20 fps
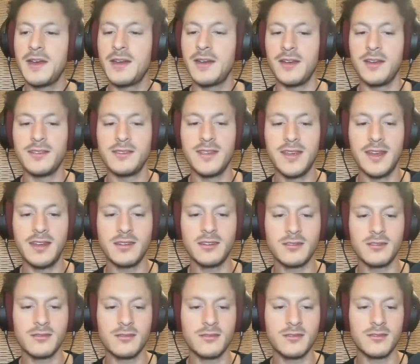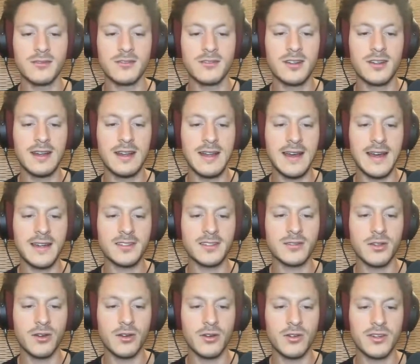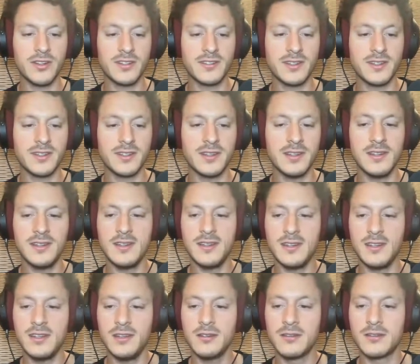and then the last note is an E.